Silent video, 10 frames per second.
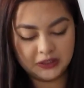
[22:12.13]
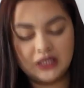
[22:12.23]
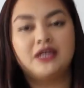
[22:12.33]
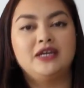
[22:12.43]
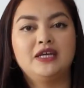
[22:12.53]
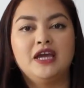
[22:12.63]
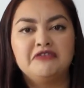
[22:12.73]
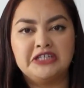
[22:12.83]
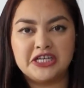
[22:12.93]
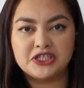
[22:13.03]
working
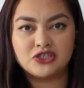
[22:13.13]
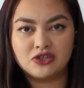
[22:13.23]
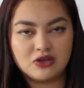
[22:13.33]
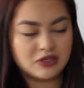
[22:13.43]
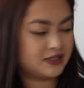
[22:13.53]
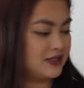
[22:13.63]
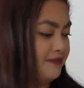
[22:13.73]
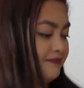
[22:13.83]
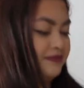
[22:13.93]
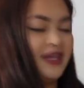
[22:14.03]
everyday socks.
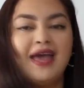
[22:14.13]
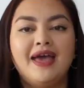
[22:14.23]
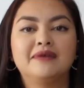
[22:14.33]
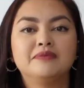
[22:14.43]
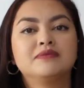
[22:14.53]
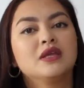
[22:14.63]
Yeah.